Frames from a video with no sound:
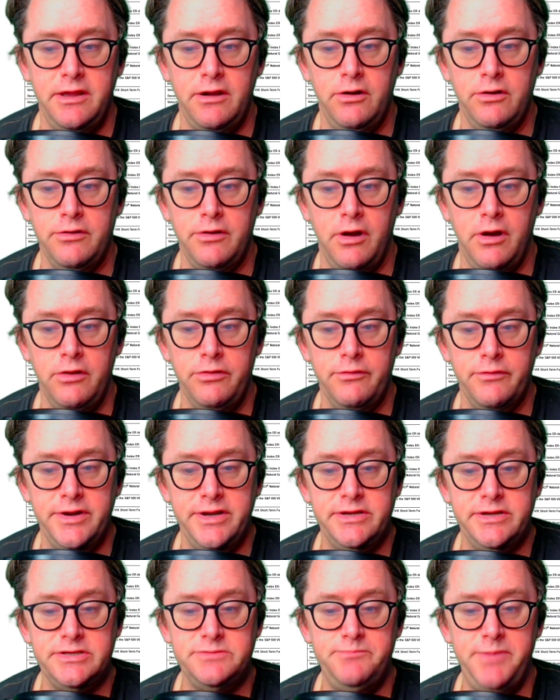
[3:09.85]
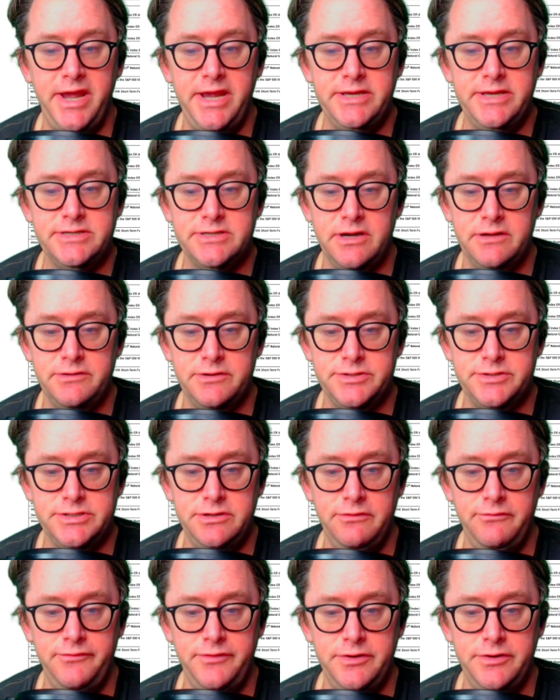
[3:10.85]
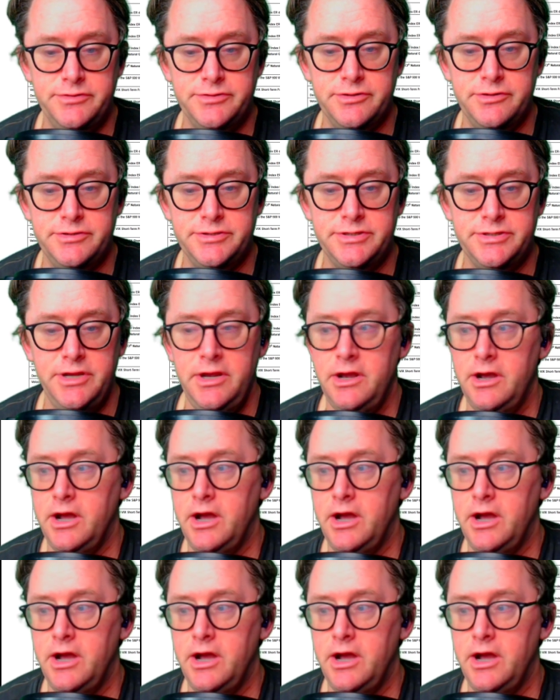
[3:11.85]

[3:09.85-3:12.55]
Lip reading: although it is based on those two futures,